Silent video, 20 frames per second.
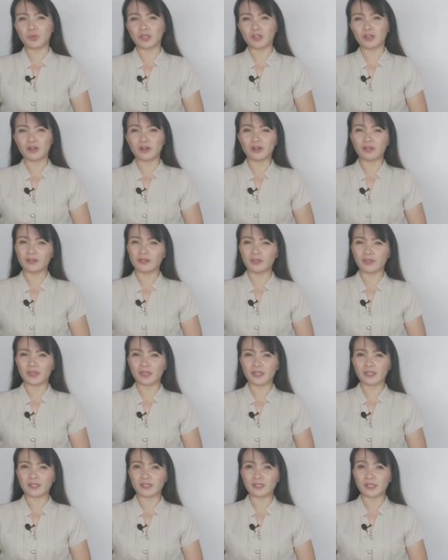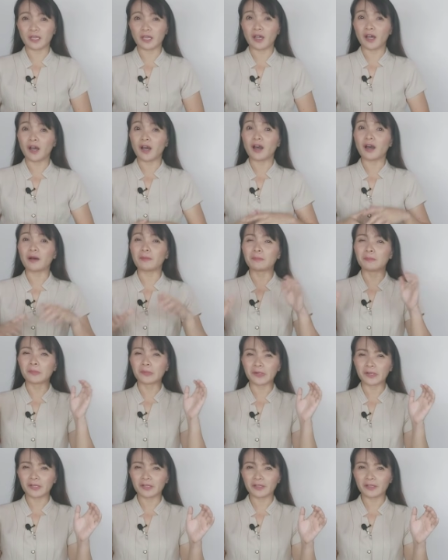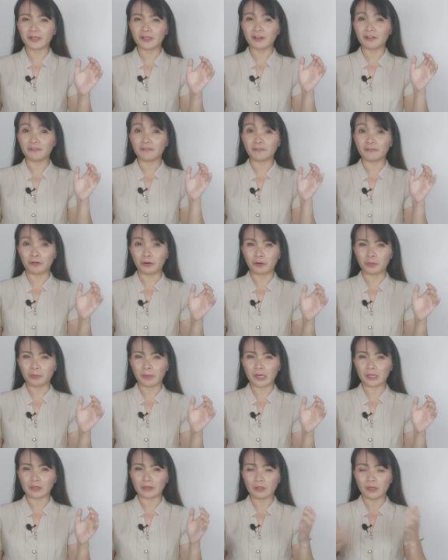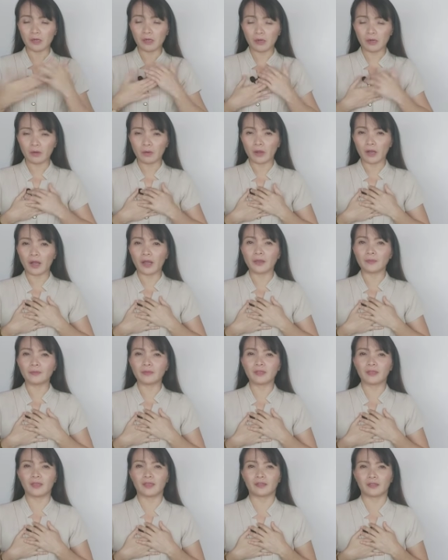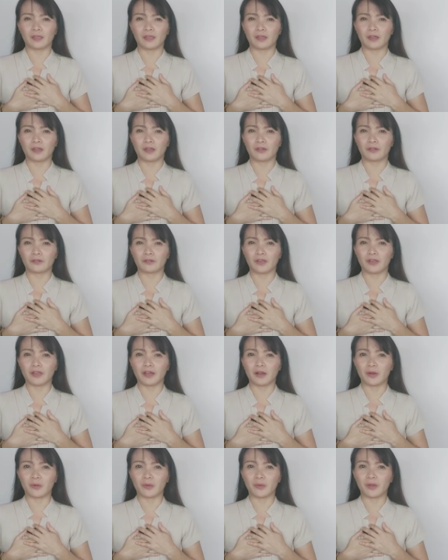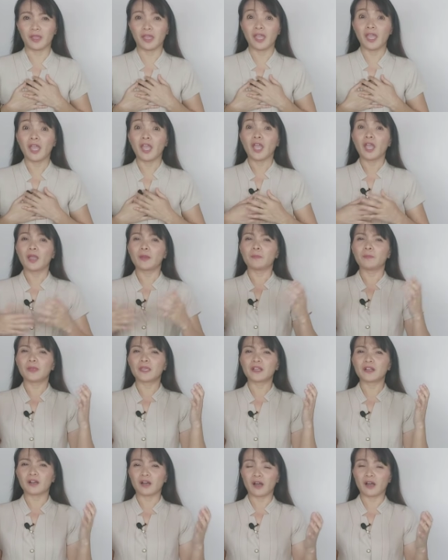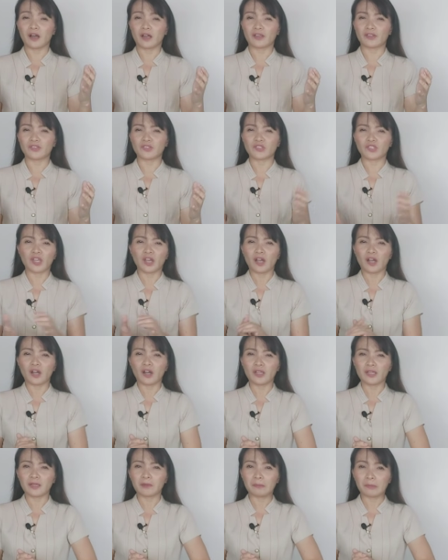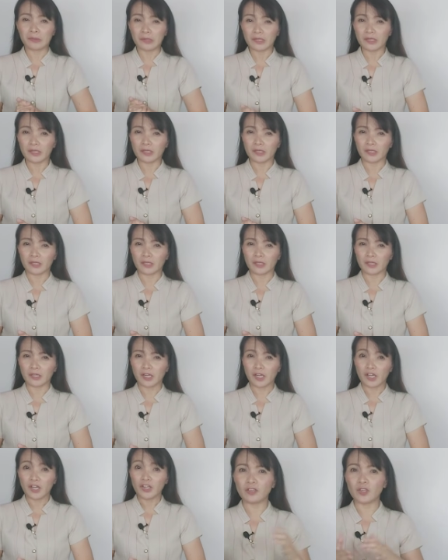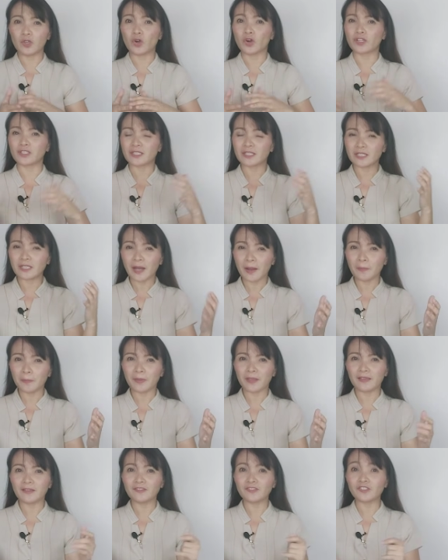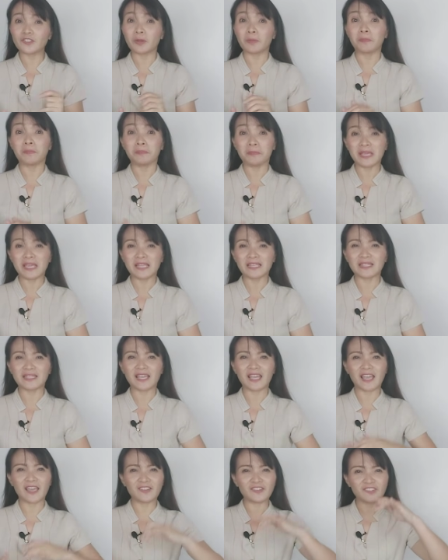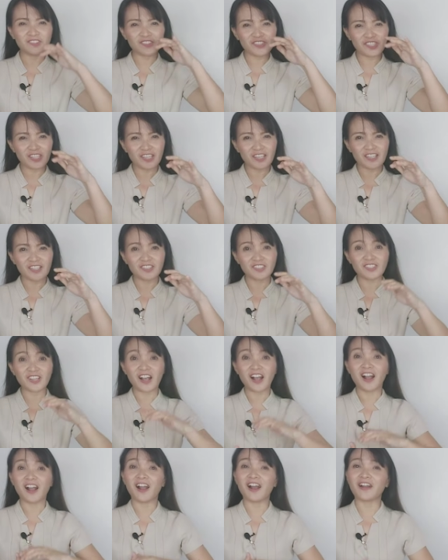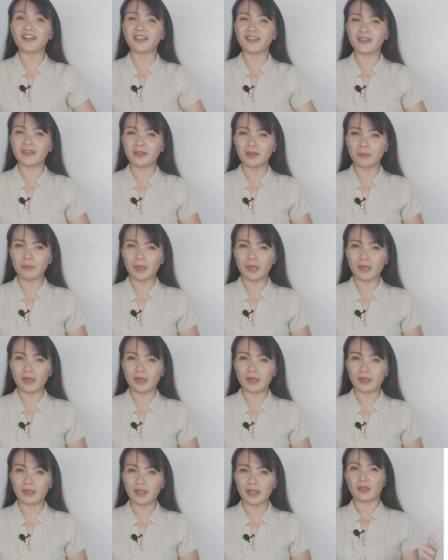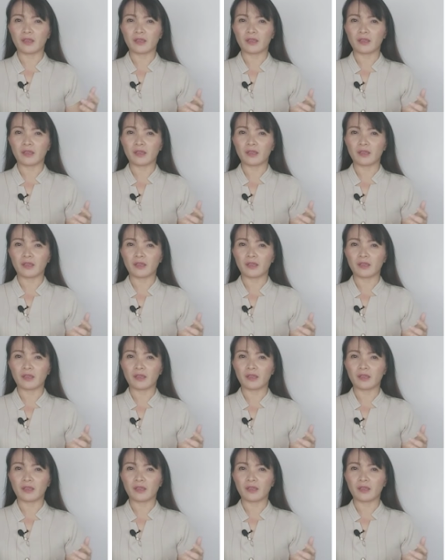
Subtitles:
we call this a burger format. I'm getting hungry now. Because on a burger, your toppings, meat, and cheese are in the middle.